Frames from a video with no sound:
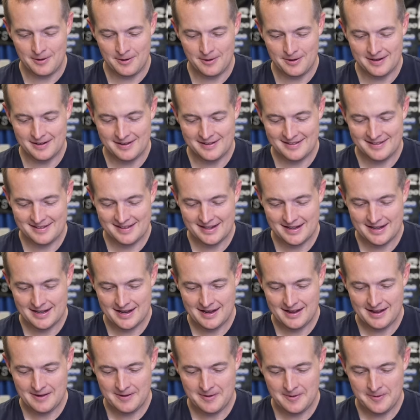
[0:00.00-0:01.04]
it
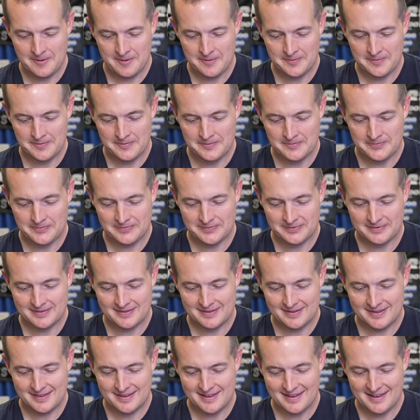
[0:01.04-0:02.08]
sees, it sees the
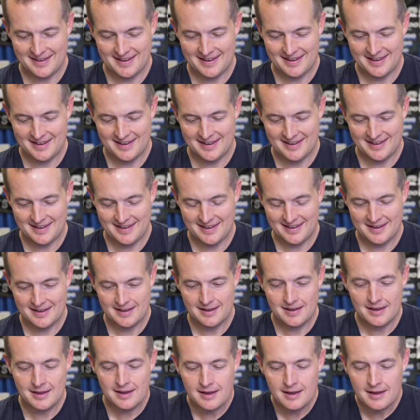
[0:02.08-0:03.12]
light. Card number
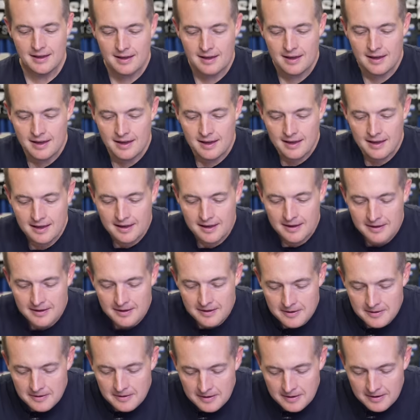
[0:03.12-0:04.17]
500 of
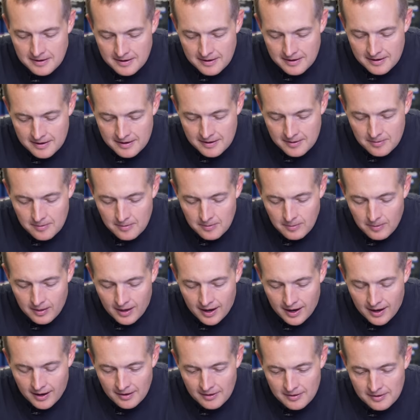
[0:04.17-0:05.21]
500. Wow. Was
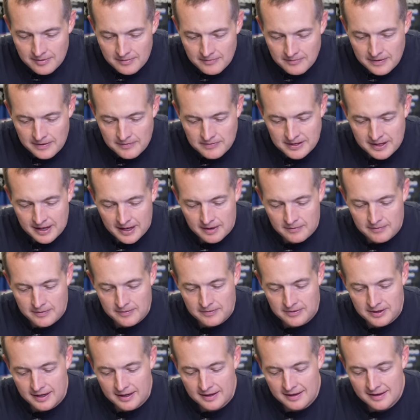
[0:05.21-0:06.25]
that right? 500 50 out of 50.
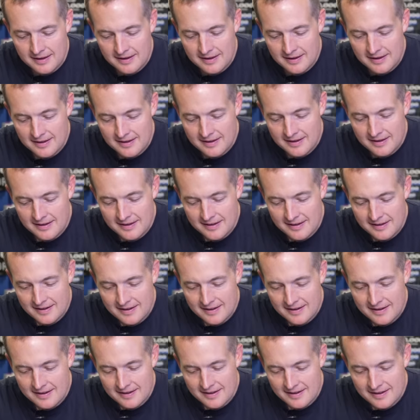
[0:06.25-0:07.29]
50 out of 50. Card
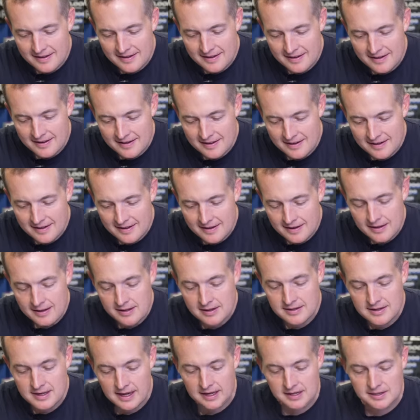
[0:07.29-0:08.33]
number 50 out of 50.
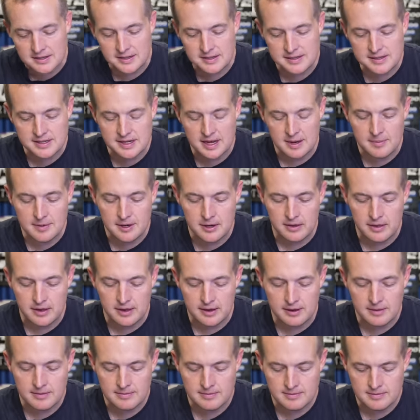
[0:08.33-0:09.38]
The ACC up near
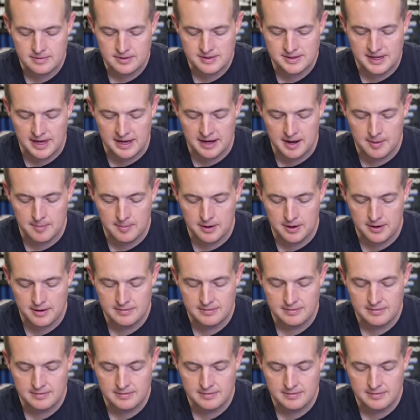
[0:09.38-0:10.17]
the set number.